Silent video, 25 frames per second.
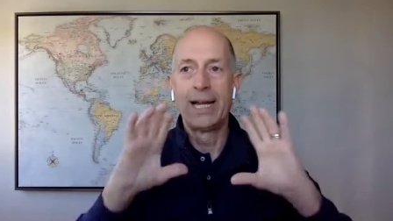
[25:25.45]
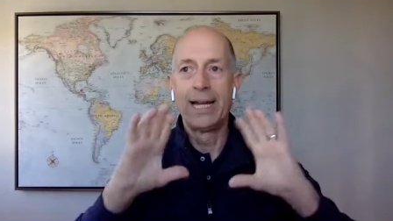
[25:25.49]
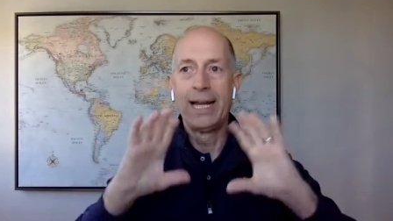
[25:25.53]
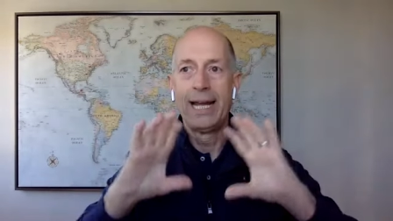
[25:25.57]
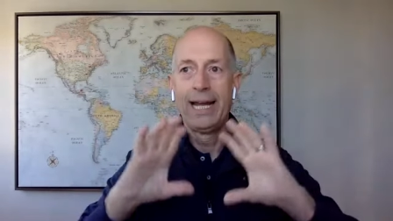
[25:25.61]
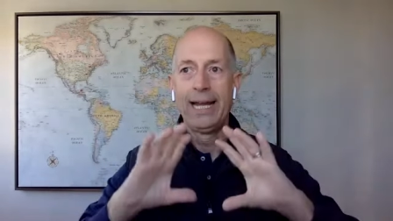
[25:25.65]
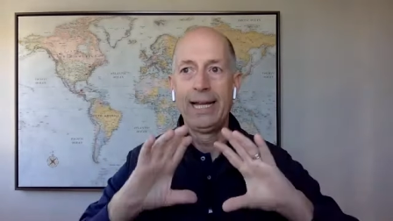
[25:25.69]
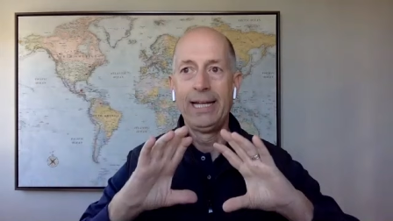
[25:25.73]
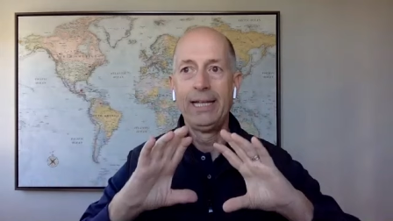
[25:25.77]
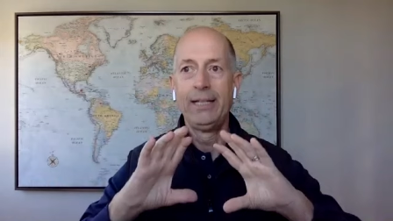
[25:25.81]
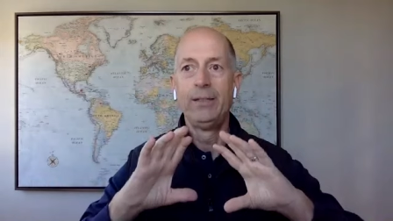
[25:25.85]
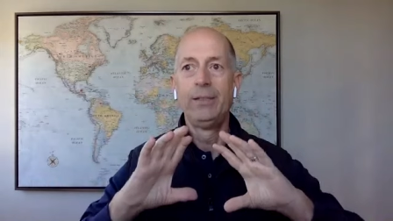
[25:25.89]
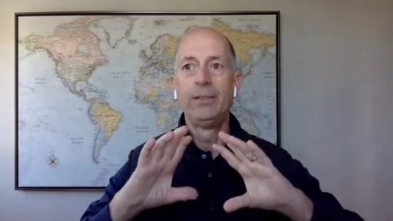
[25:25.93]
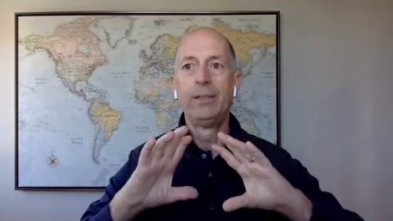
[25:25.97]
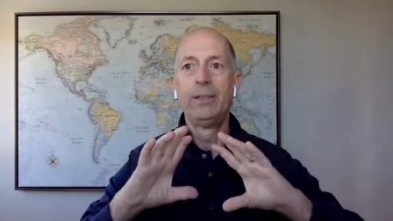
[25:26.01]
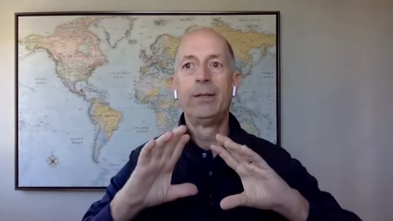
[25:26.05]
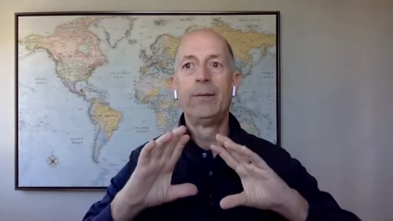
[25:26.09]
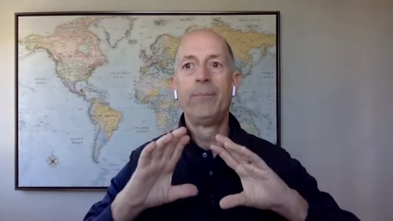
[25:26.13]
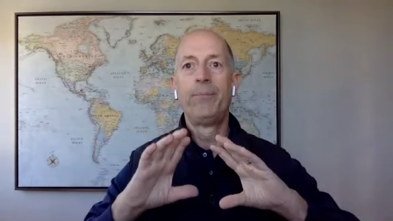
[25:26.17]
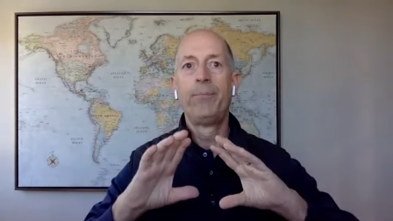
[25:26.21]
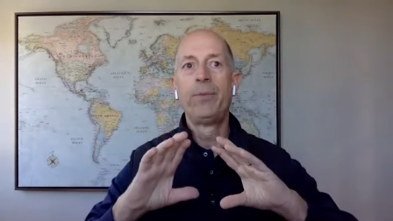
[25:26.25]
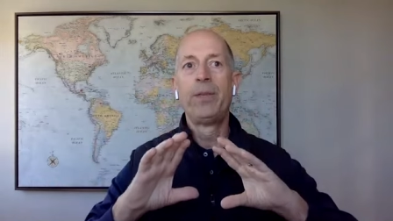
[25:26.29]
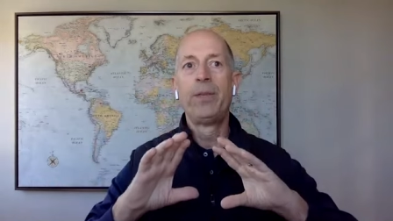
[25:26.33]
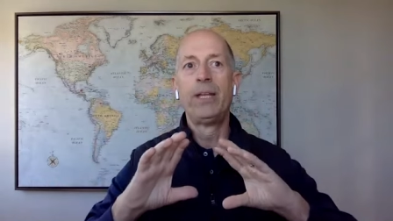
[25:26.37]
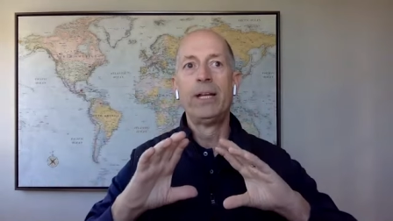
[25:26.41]
you've got a,
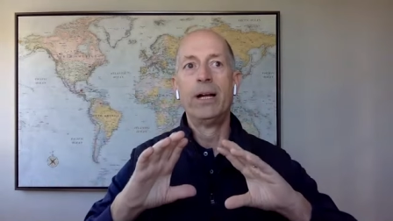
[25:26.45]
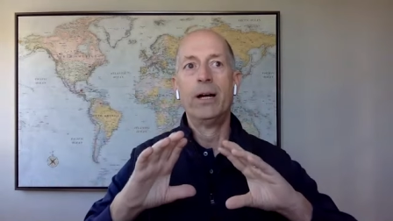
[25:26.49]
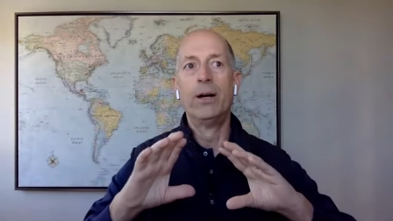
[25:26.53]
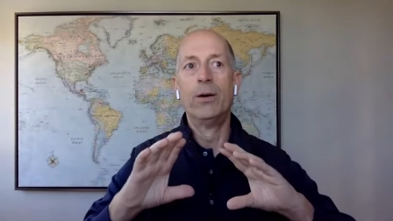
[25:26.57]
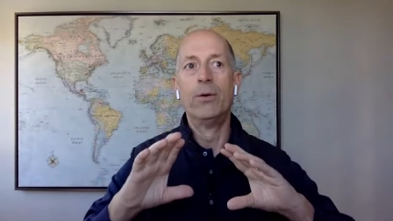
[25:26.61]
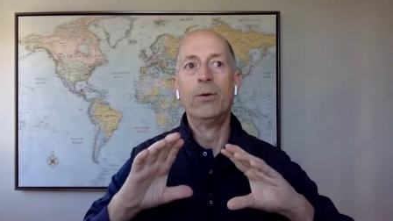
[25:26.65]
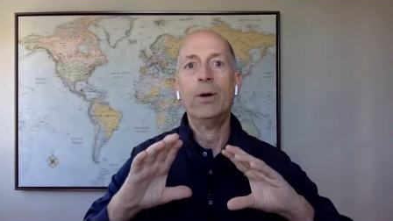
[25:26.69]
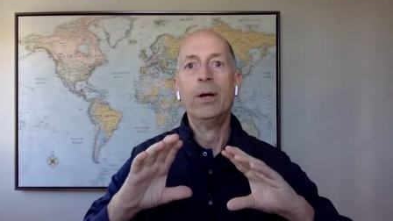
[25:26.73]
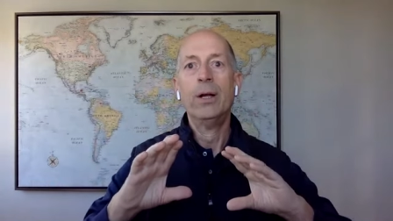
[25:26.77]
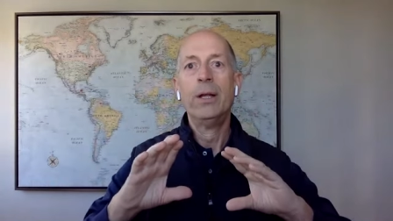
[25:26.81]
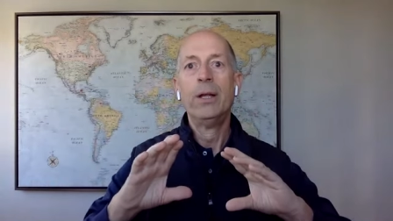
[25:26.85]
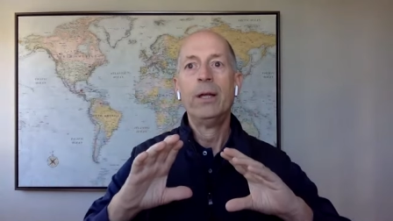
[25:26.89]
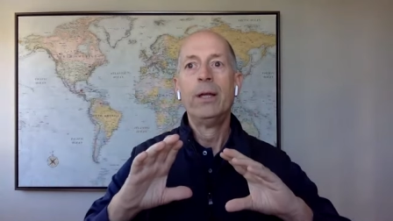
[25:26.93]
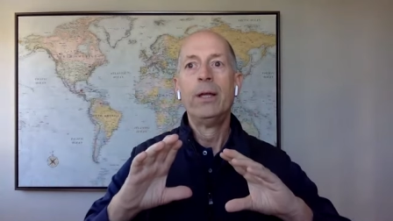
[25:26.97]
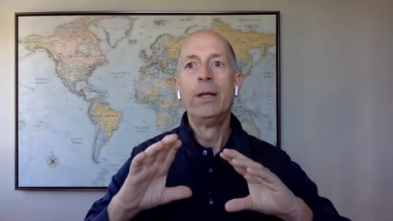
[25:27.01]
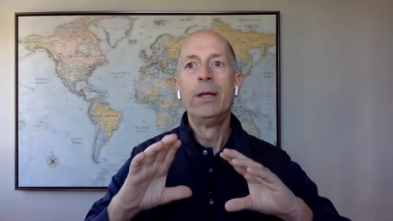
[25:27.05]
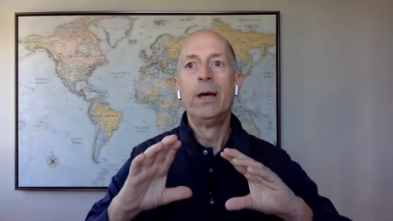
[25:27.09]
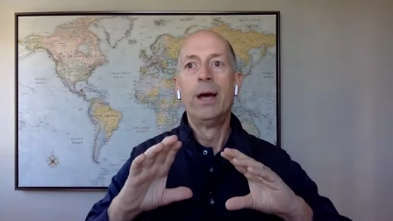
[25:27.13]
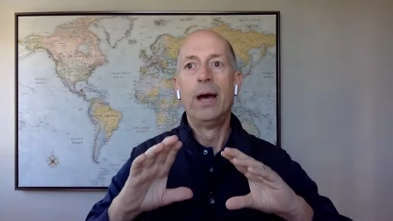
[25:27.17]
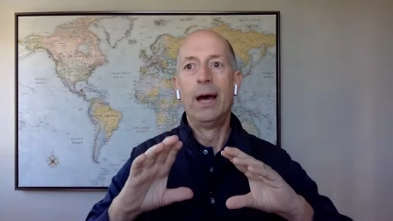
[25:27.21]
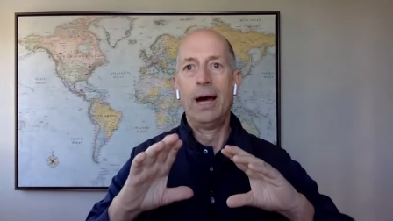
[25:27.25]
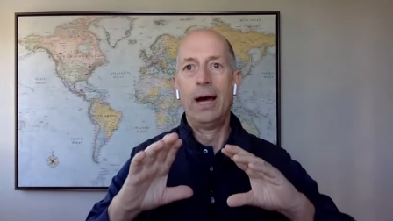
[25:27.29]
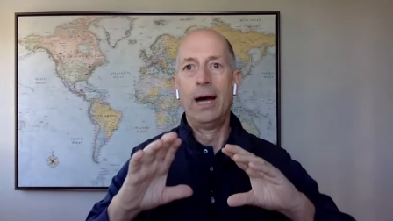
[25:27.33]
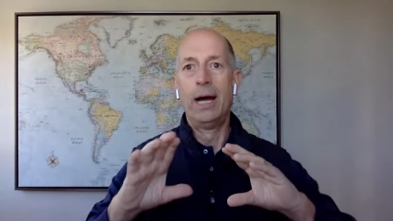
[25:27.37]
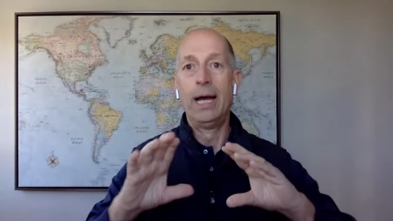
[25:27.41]
you know,
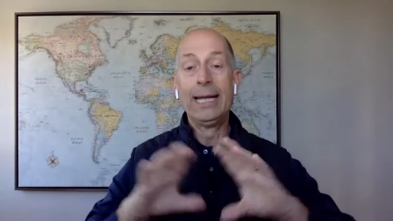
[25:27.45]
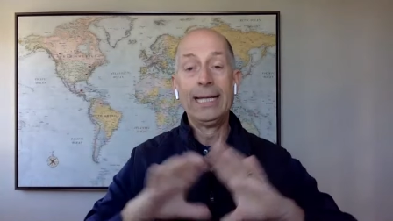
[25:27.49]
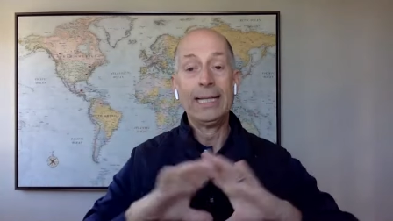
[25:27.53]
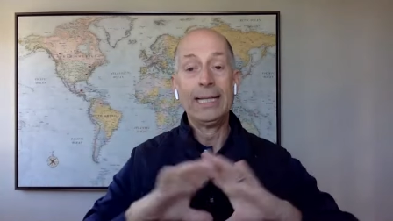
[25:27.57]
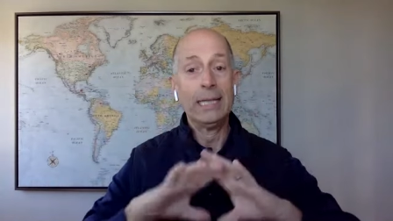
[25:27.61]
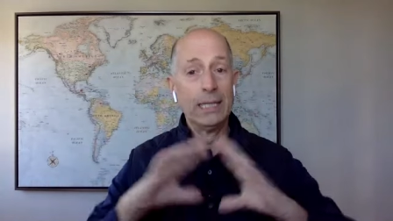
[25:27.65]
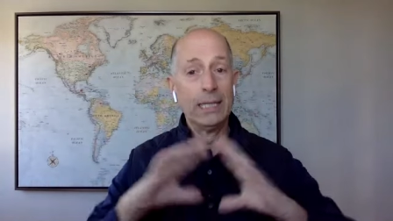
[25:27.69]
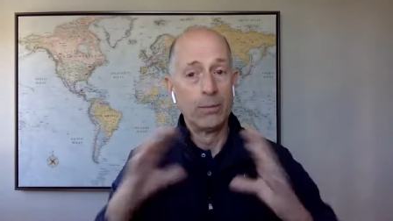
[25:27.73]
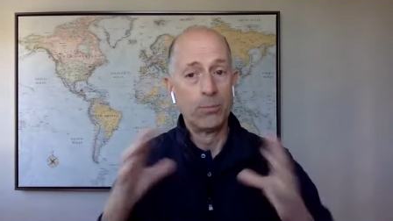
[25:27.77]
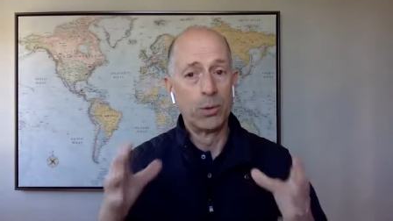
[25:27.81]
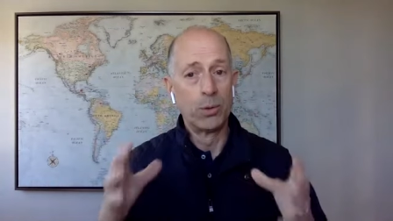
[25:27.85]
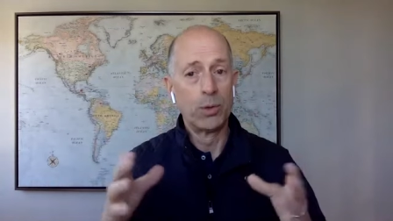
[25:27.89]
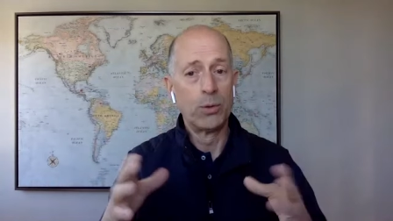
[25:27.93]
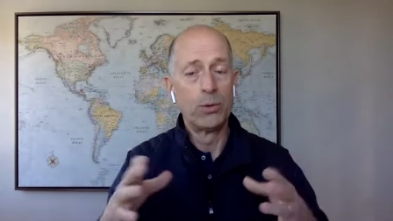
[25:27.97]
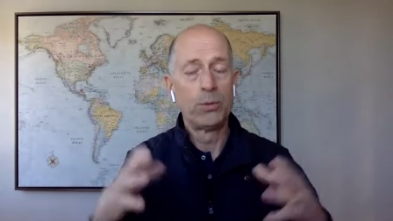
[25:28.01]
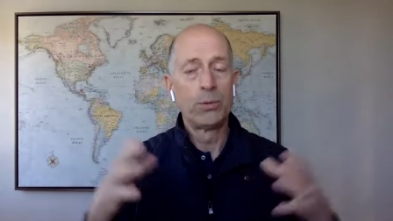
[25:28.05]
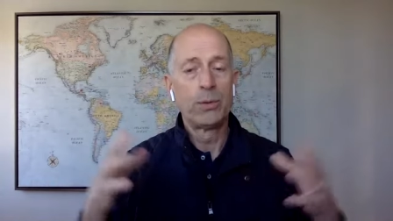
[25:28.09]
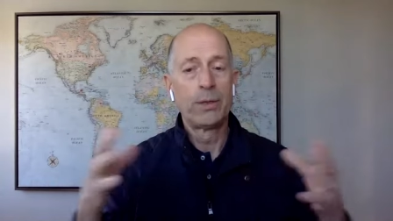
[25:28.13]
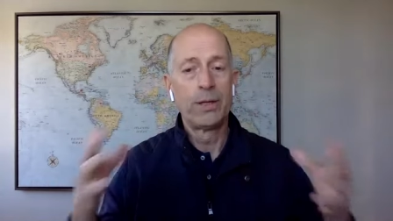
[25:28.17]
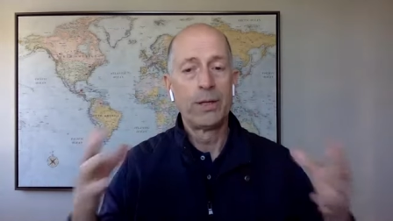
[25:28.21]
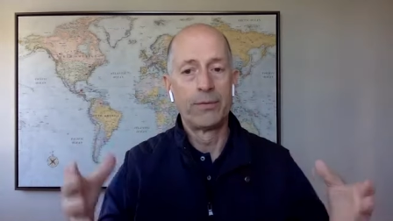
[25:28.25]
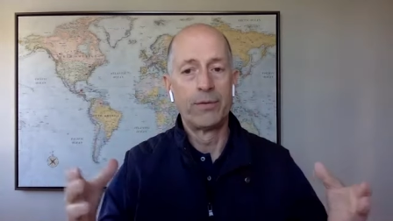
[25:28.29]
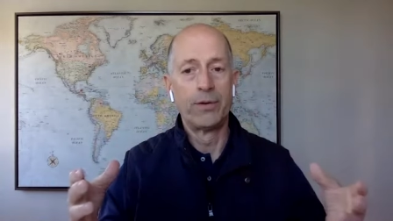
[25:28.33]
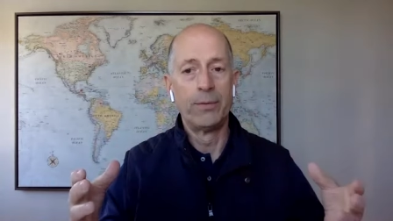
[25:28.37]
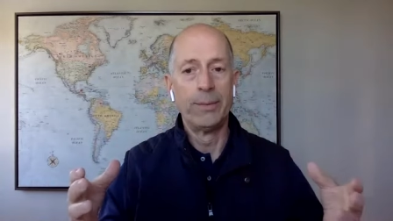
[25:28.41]
uh, a liberal
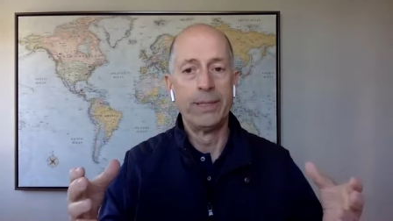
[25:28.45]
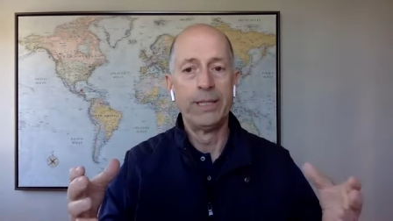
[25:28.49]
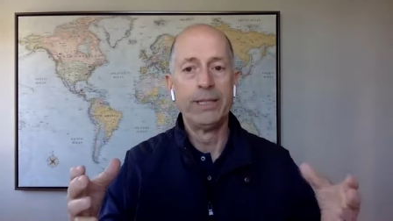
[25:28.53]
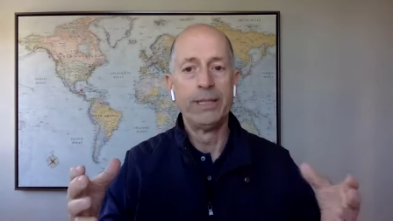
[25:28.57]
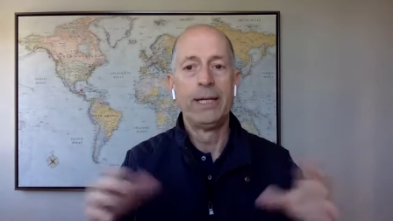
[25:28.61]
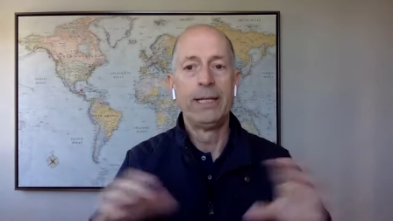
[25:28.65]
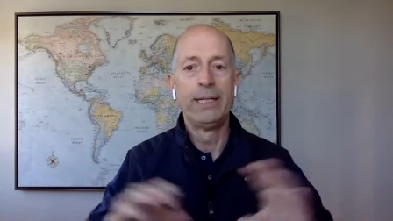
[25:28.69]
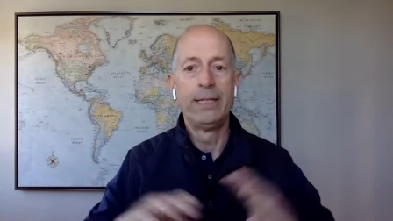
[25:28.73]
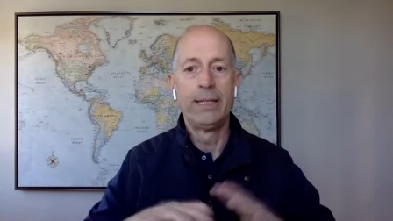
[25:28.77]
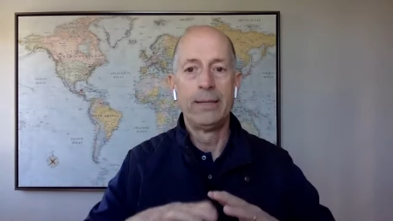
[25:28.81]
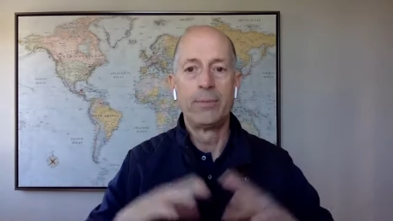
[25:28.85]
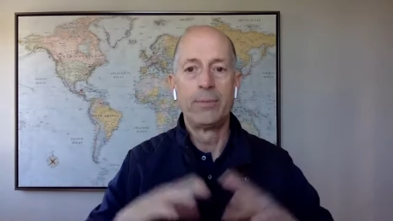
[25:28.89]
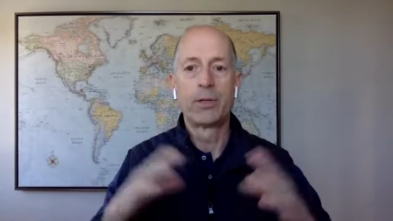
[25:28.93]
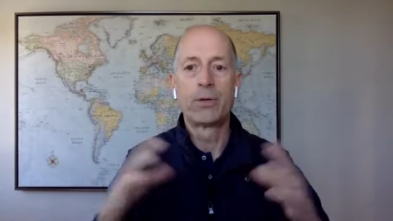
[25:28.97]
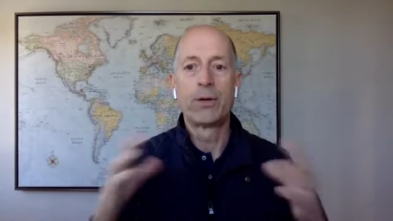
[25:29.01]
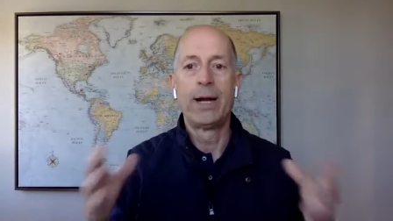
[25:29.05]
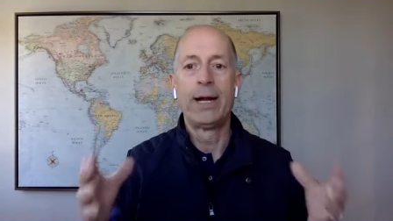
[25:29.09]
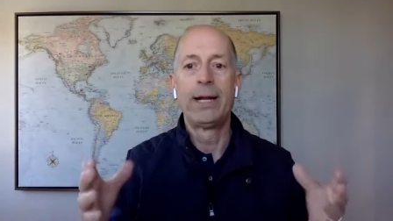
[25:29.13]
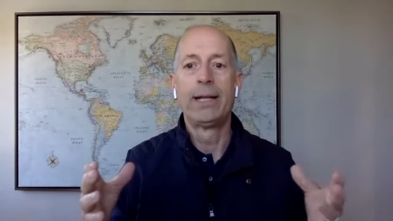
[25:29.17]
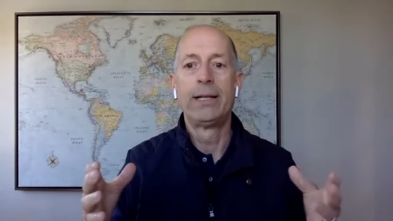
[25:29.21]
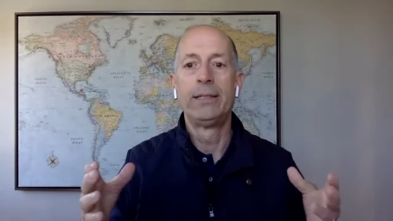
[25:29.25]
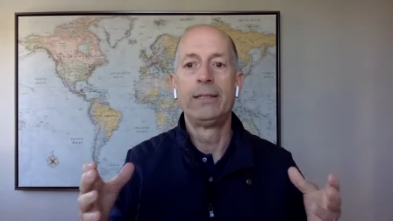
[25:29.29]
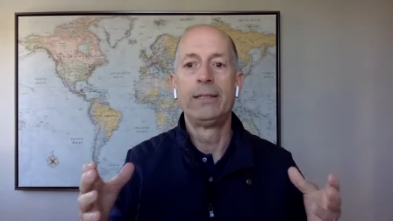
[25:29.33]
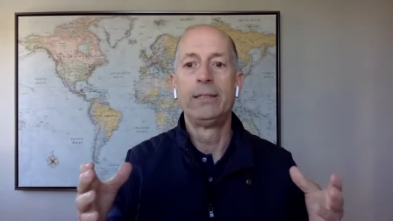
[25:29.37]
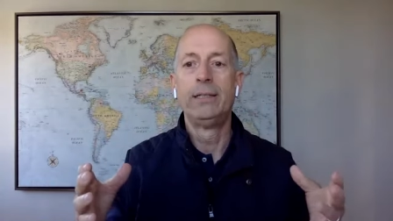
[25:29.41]
government, a
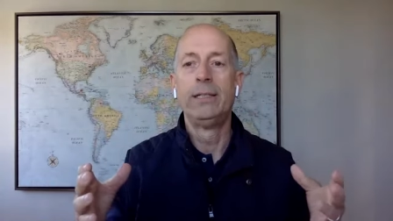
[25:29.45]
democratic,